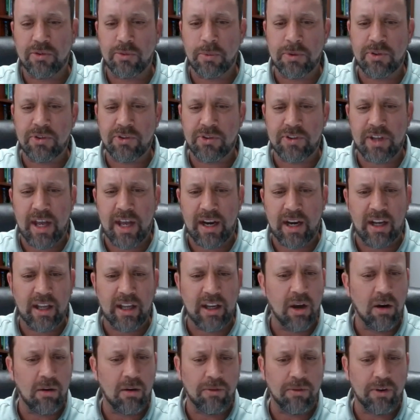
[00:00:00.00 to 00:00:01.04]
with settling
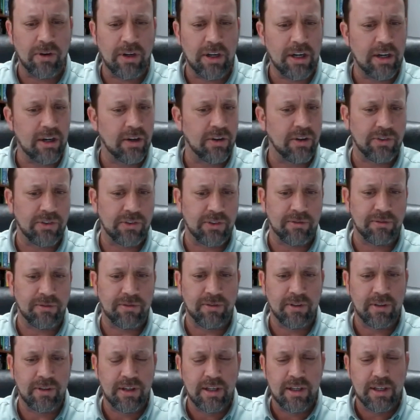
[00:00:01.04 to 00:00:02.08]
over years of
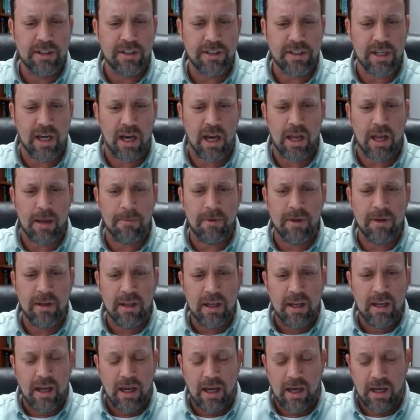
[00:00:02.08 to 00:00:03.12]
time,
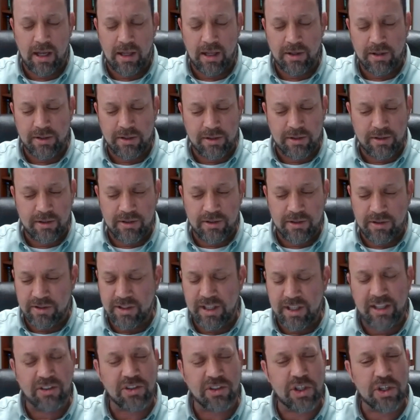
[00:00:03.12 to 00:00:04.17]
uh,
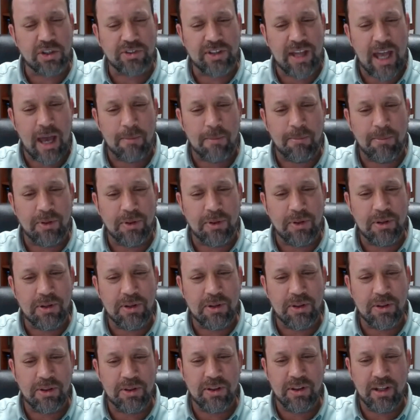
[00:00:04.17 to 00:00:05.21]
things just
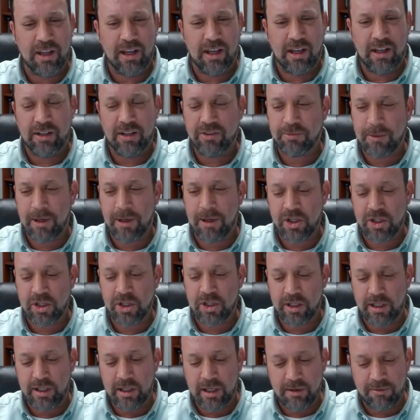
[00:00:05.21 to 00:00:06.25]
happen, especially
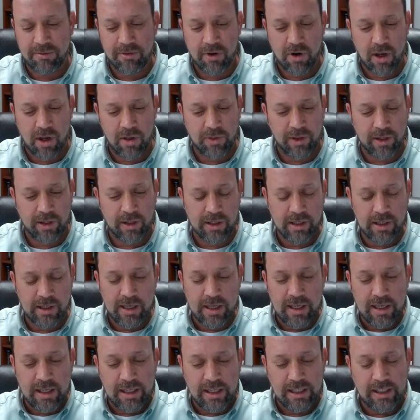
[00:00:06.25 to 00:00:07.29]
if you're on the
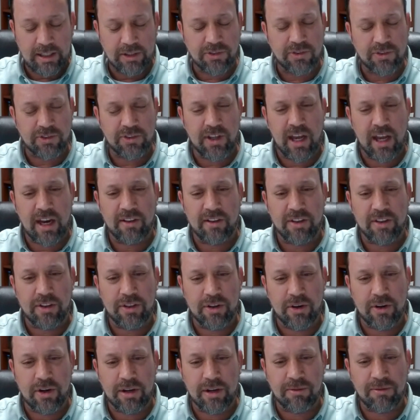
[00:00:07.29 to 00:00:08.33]
east side of the
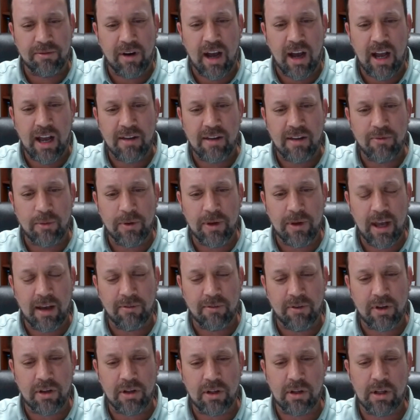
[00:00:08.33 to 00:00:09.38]
35, we have
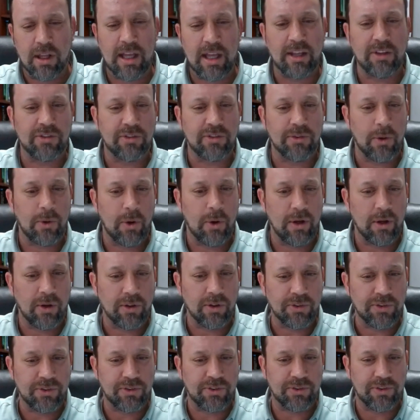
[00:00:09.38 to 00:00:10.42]
clay
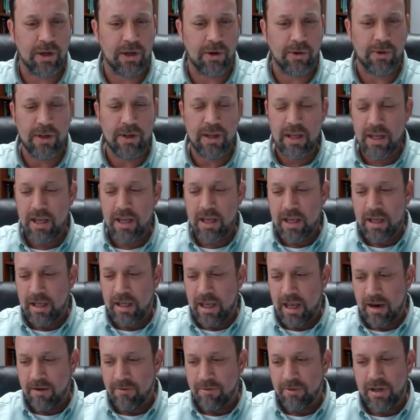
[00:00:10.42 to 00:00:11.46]
soils. So
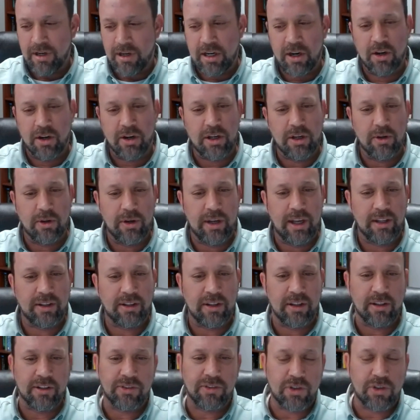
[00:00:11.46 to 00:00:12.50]
every year you get
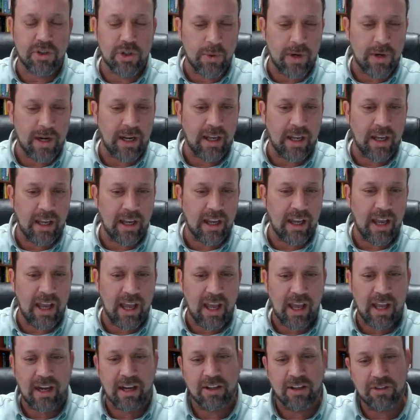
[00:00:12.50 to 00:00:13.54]
this shrinking
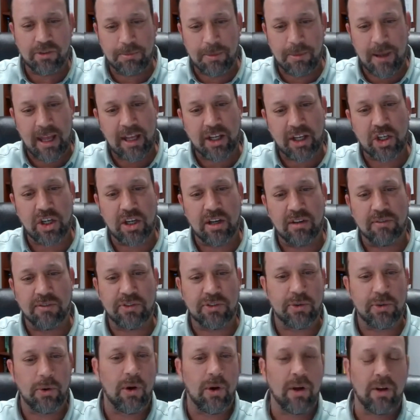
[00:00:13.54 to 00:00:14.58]
and expansion of
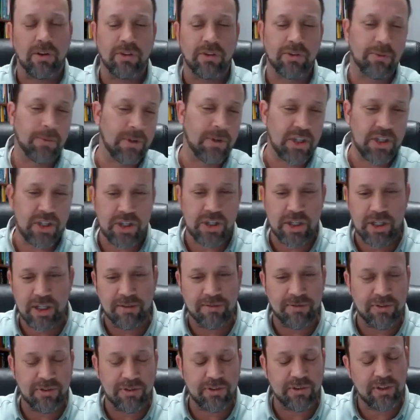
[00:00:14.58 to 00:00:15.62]
soils, which
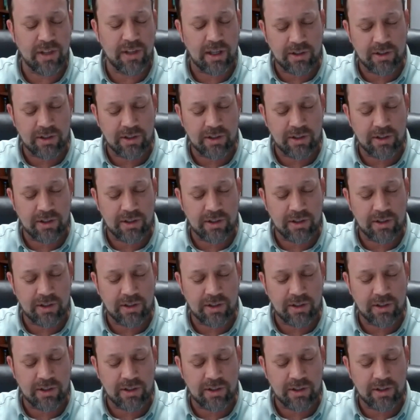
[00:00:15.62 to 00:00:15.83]
shifts.